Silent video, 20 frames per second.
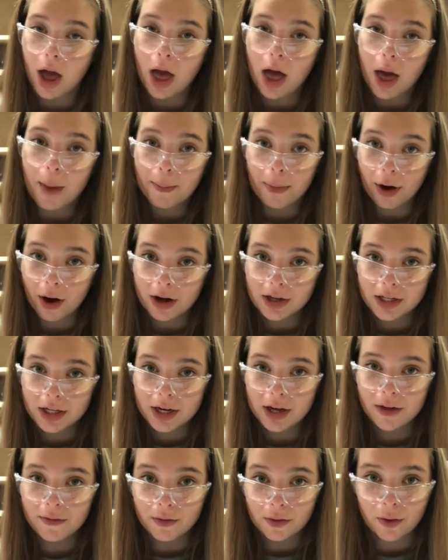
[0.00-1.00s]

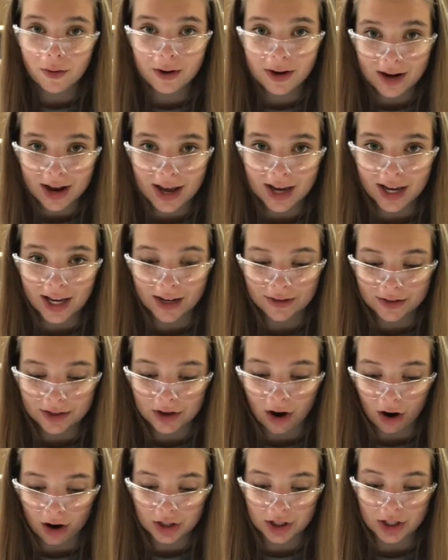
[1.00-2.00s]
positive nor negative
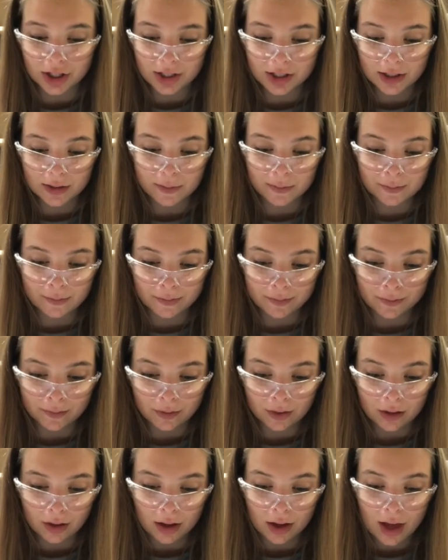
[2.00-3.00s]
charges.
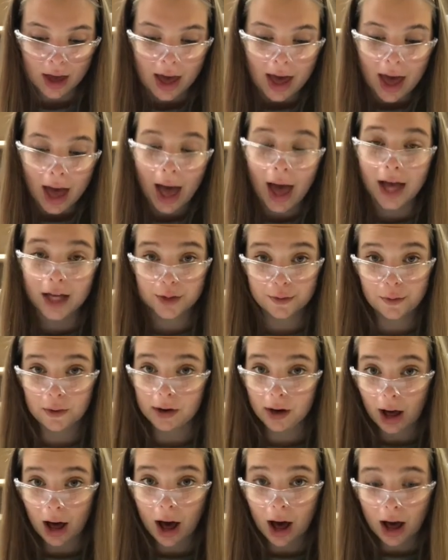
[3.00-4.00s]
As for an
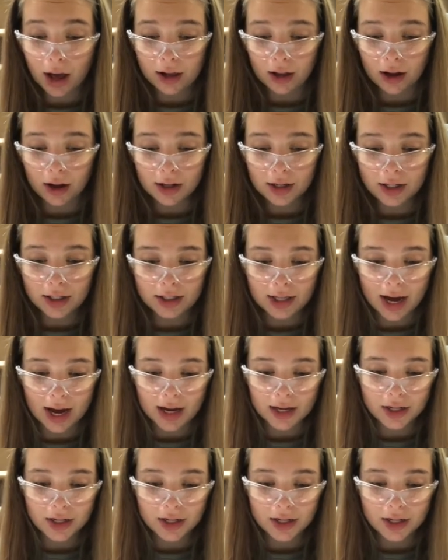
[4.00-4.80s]
ion, it has